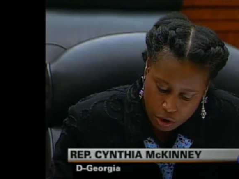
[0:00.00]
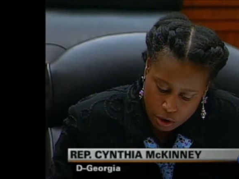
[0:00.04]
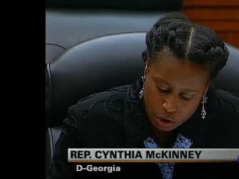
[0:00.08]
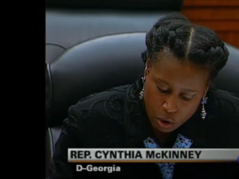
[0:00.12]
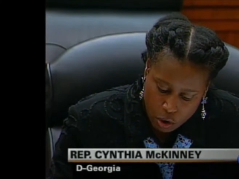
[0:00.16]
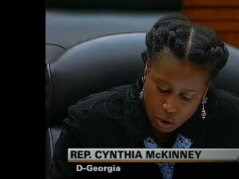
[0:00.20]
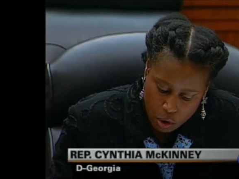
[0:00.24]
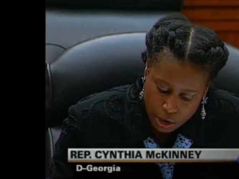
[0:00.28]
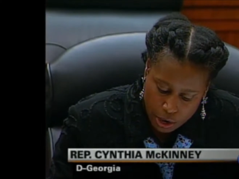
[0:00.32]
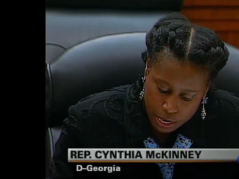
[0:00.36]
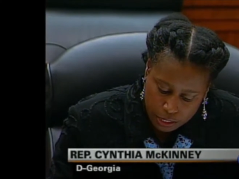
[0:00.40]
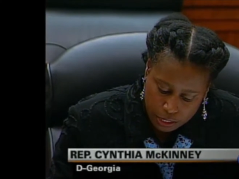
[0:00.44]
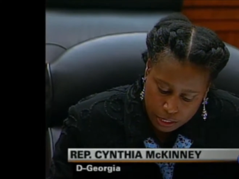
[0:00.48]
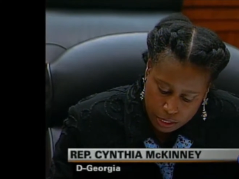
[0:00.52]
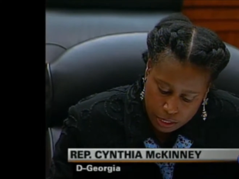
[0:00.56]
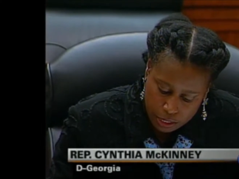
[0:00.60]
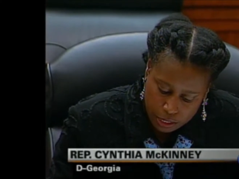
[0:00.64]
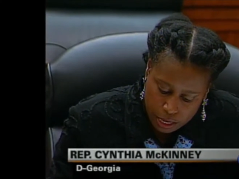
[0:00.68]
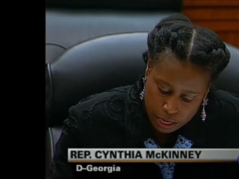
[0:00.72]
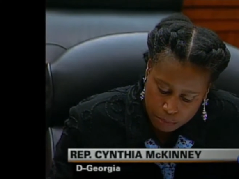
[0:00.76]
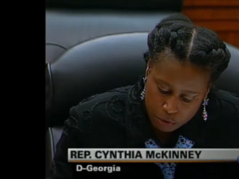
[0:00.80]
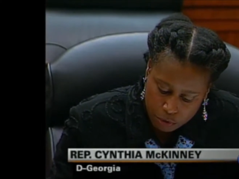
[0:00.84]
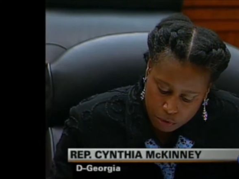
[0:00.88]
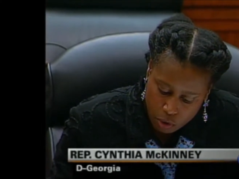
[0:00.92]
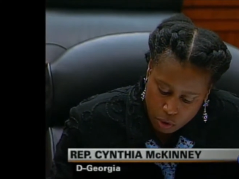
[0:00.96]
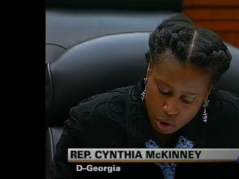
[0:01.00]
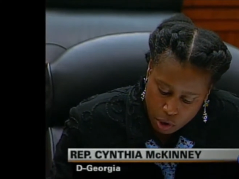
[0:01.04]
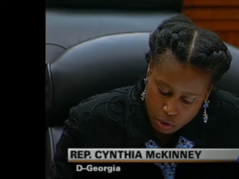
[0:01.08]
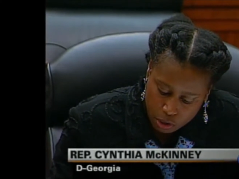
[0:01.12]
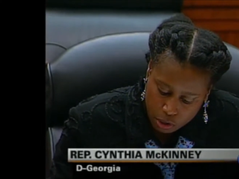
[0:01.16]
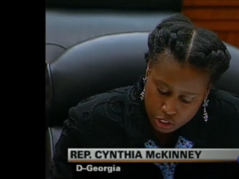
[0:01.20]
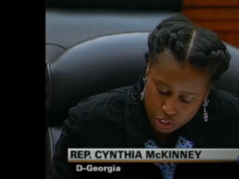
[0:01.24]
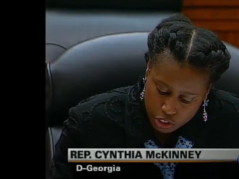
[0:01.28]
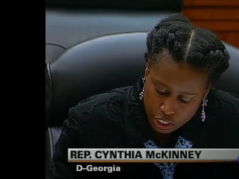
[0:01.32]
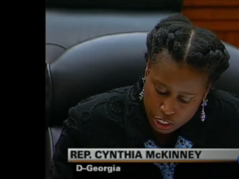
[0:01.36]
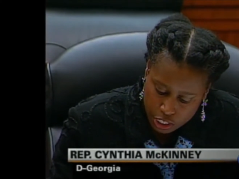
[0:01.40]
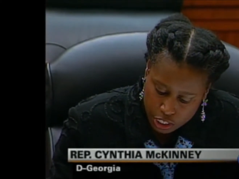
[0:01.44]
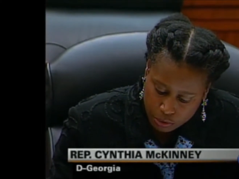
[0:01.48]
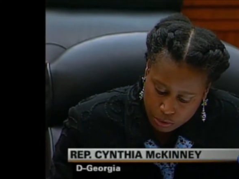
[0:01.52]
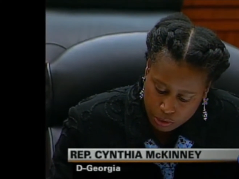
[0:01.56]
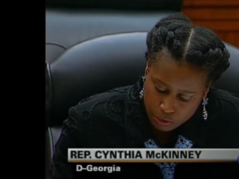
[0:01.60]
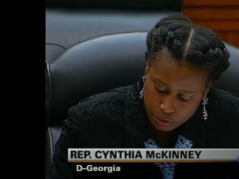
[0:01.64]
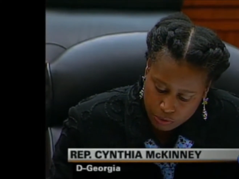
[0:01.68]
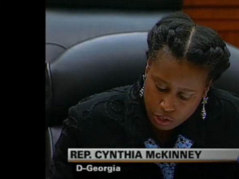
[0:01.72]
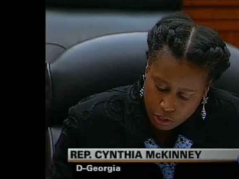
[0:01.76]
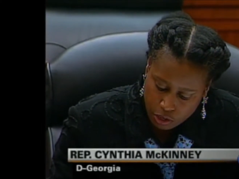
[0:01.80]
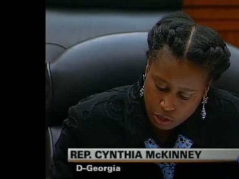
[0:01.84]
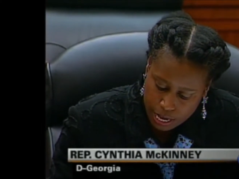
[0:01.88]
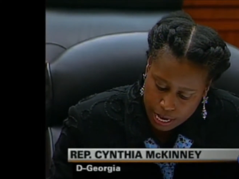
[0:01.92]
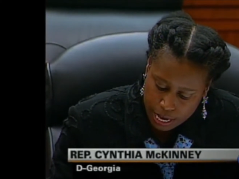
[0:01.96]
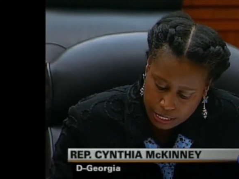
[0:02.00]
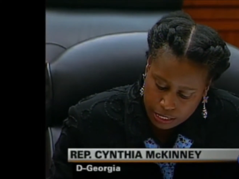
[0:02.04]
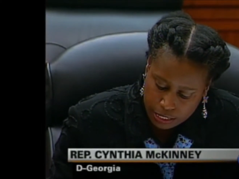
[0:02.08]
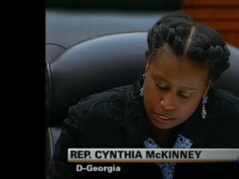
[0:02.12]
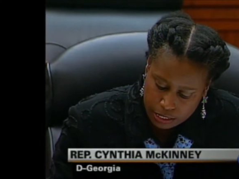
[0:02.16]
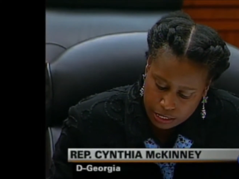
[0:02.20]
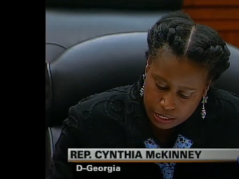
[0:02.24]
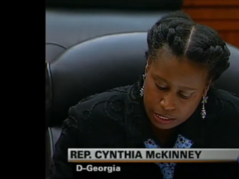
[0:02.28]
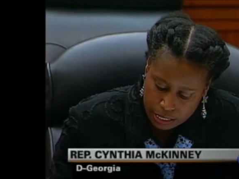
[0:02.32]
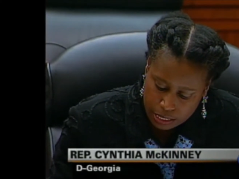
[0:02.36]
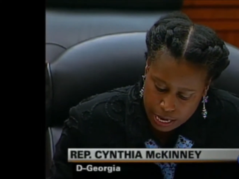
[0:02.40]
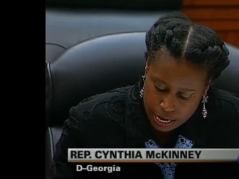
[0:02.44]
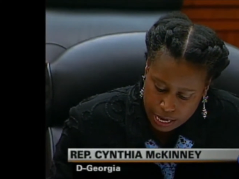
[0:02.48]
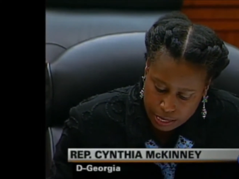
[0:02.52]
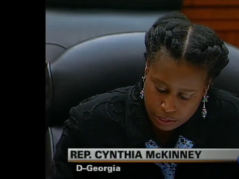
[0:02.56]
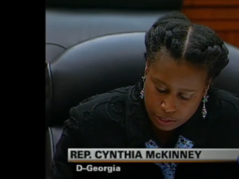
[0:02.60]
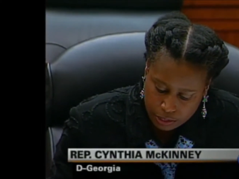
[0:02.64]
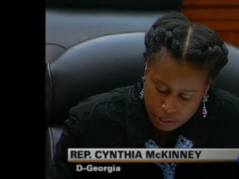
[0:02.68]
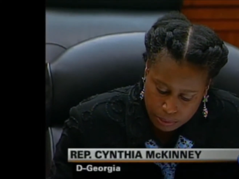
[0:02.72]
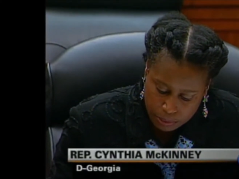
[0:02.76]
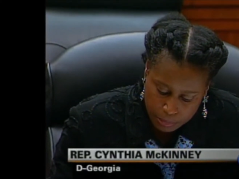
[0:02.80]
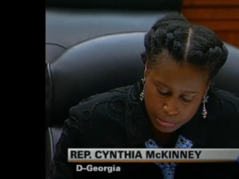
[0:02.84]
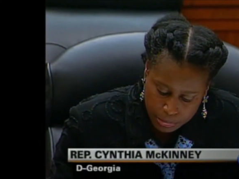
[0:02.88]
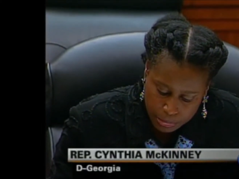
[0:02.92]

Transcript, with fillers: according to the Comptroller General of the United States,